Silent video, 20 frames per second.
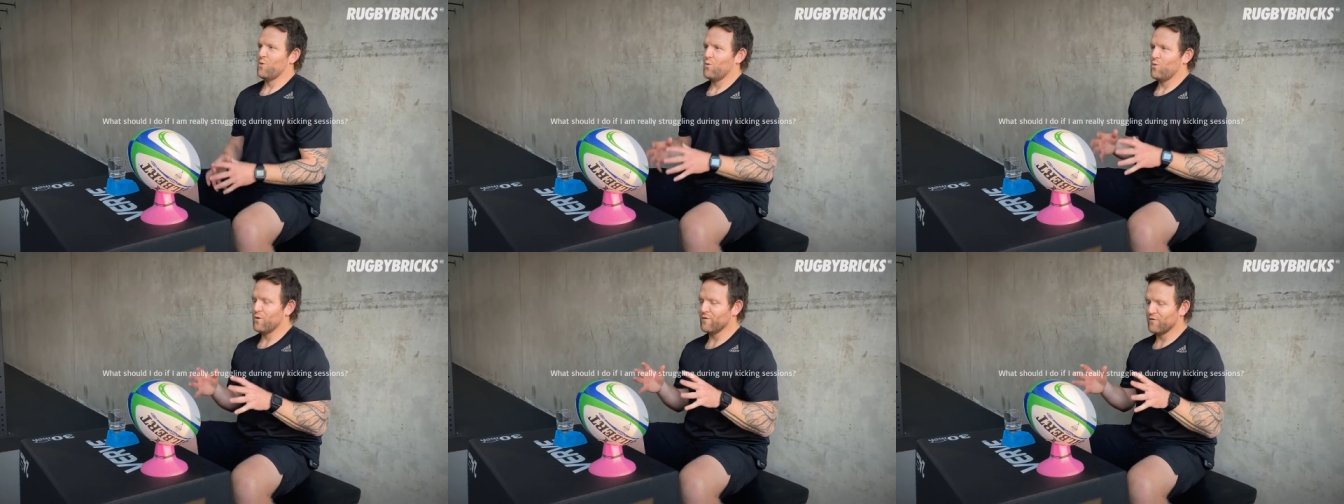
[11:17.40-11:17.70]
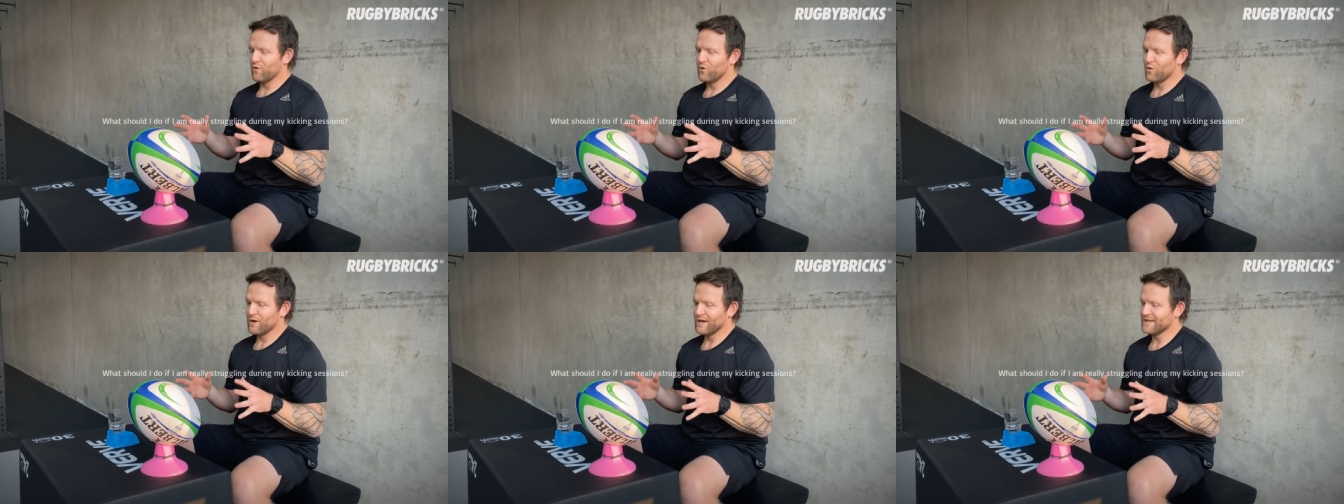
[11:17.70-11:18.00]

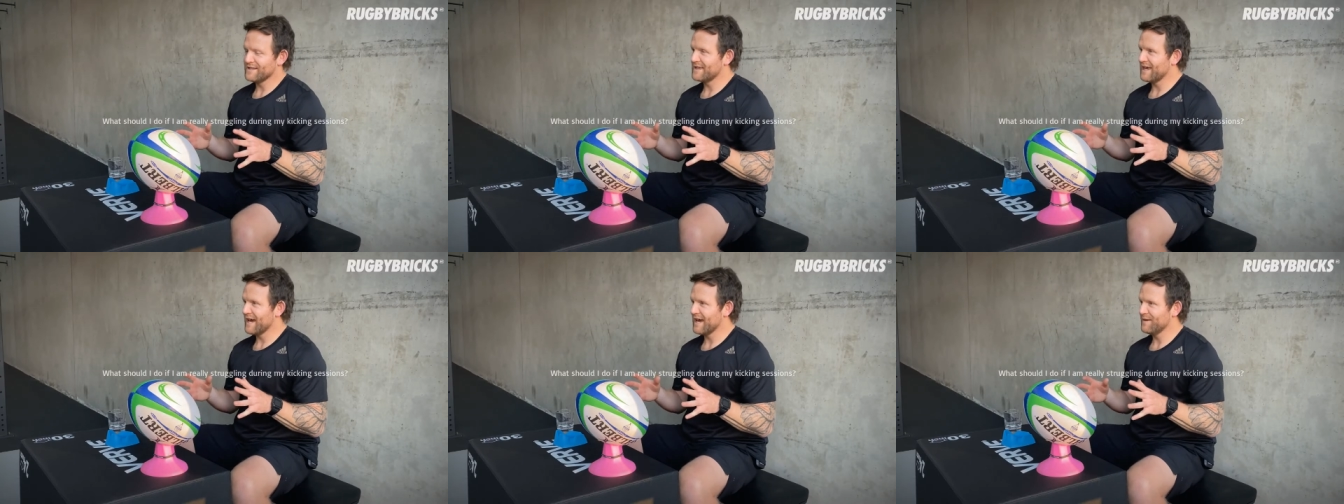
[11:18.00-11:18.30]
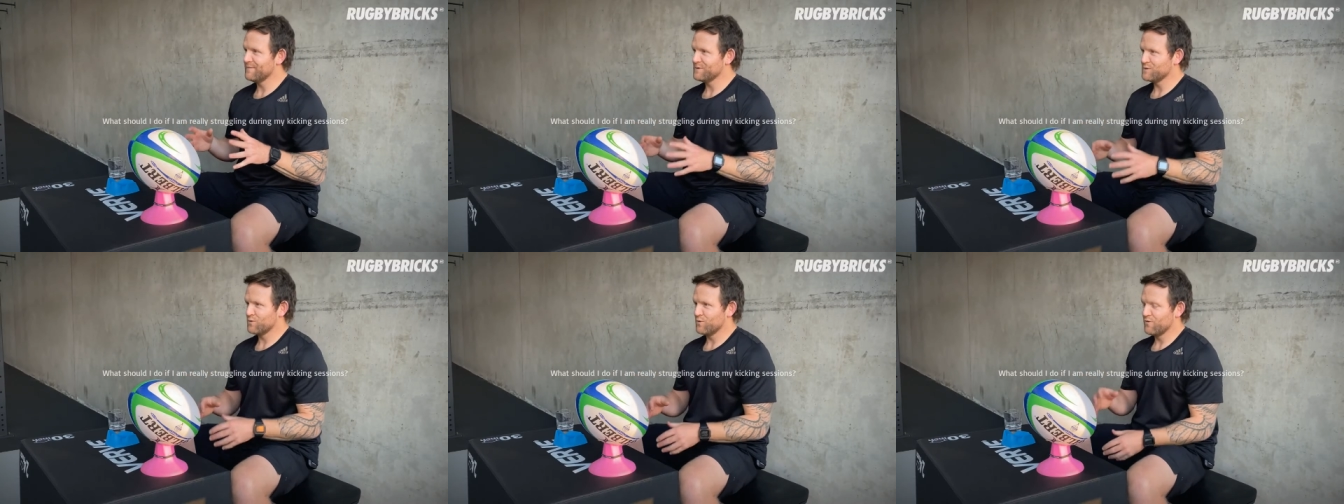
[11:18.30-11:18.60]
We've all had
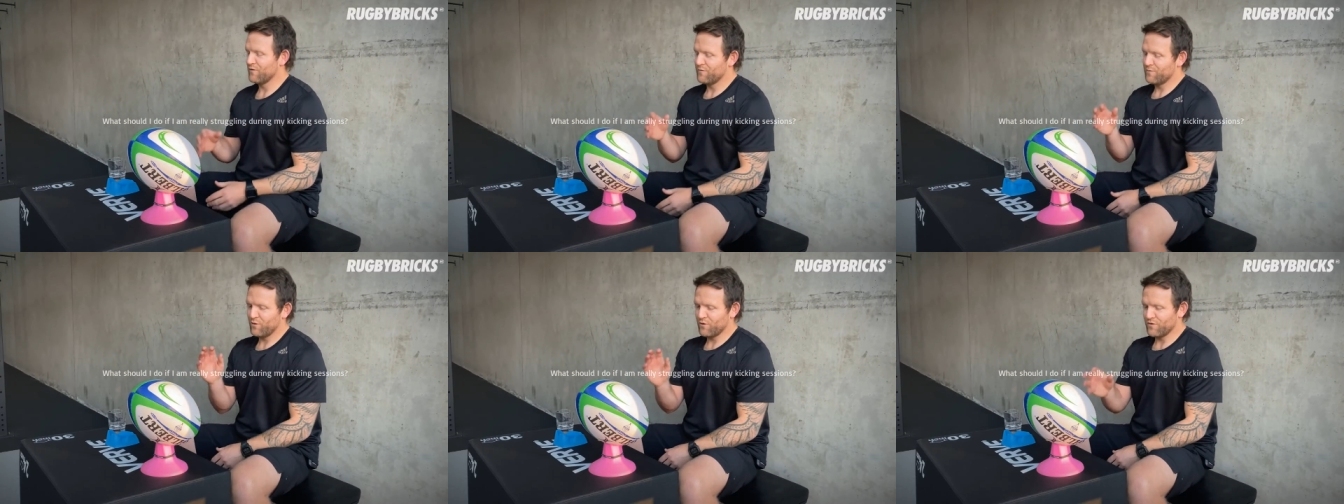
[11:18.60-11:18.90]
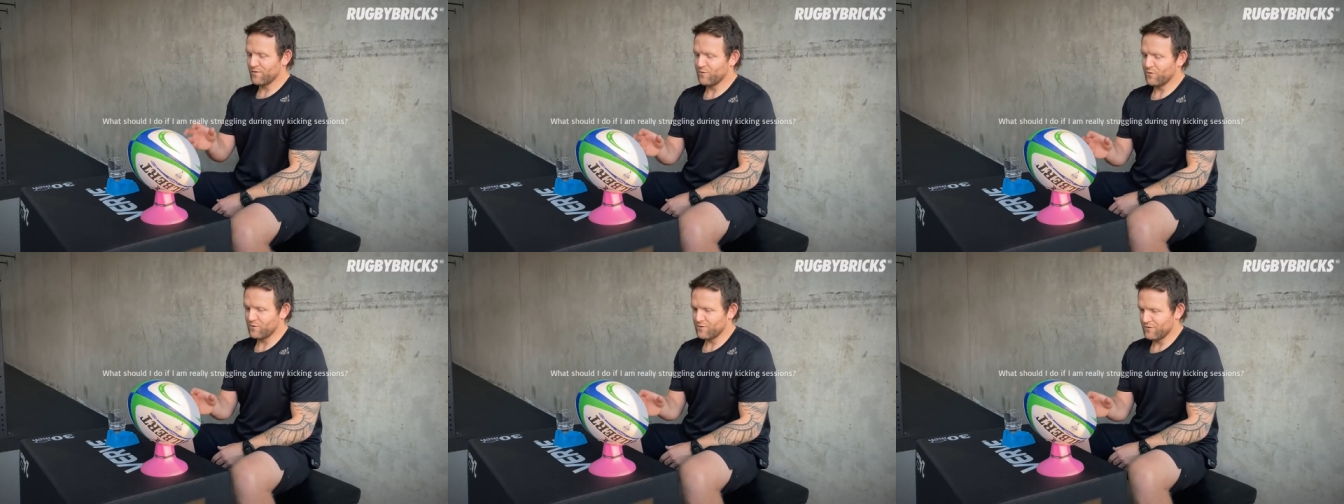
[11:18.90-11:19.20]
games where we've
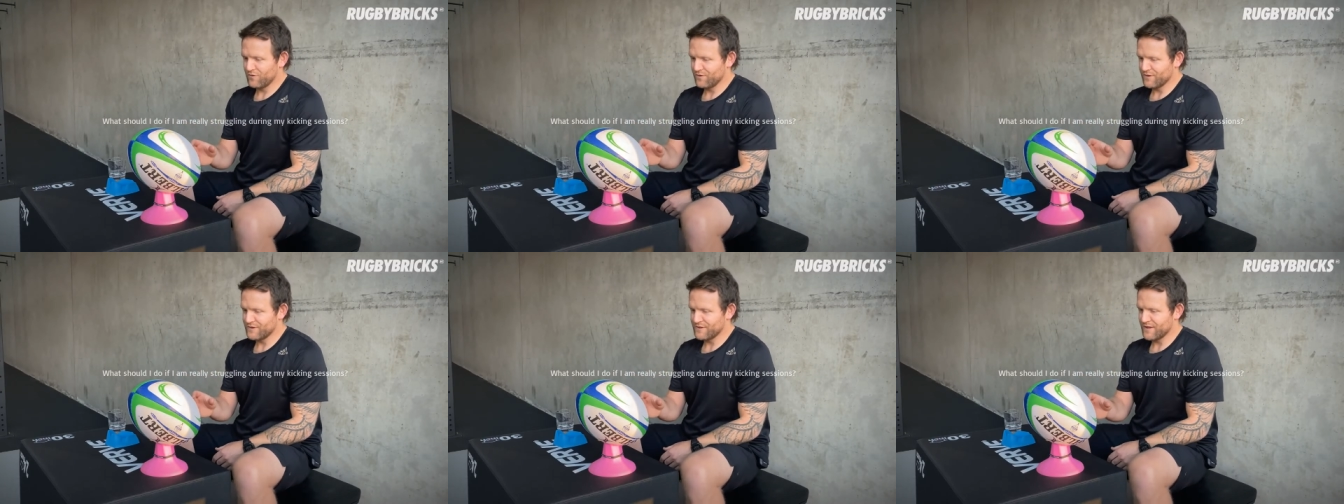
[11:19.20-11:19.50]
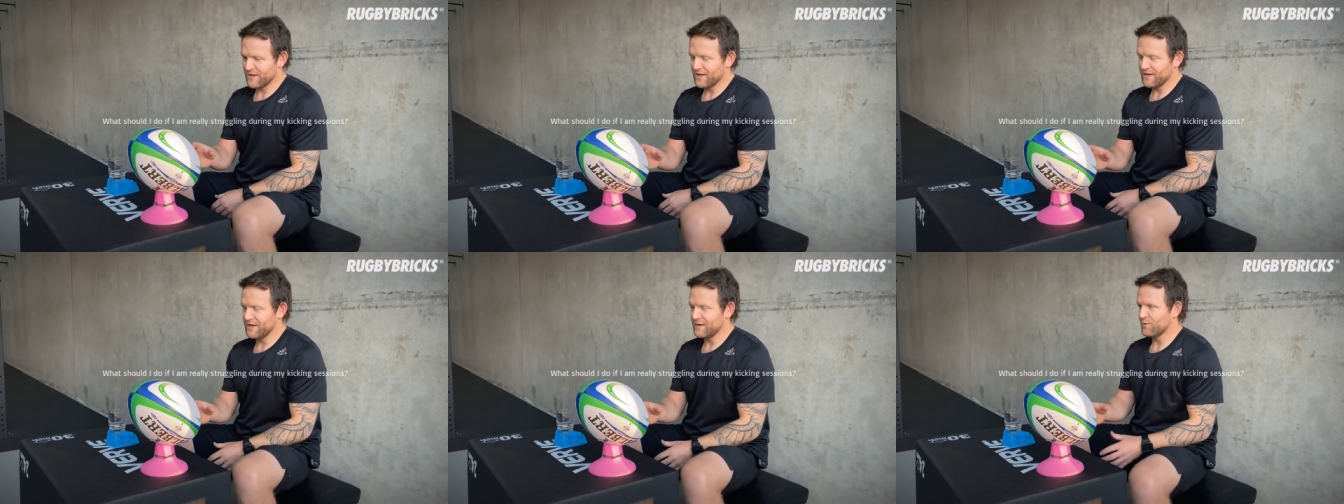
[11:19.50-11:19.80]
put the ball on the
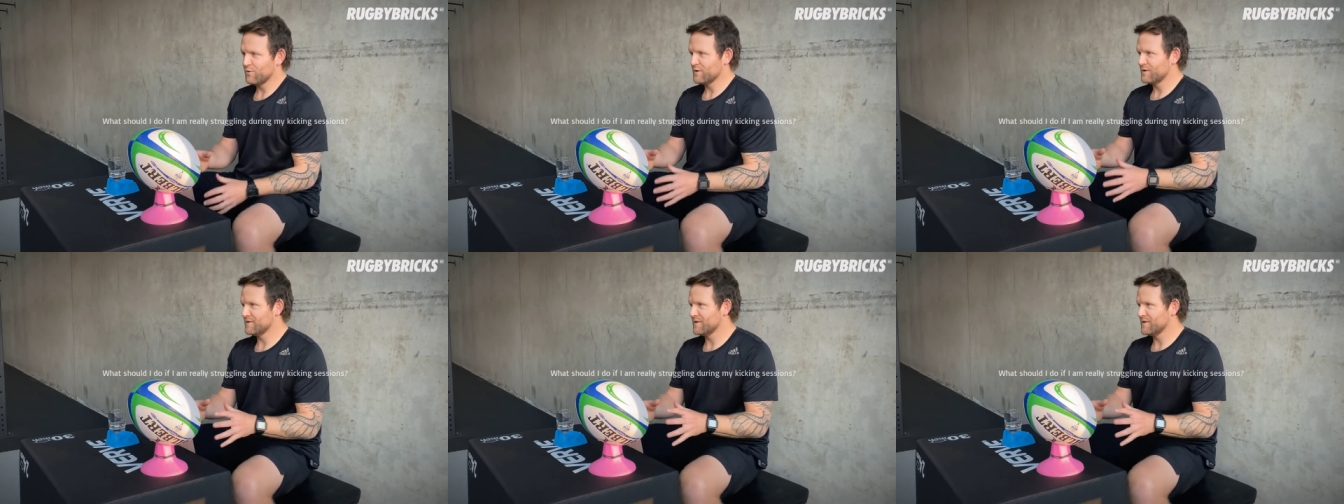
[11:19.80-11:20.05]
tee, we're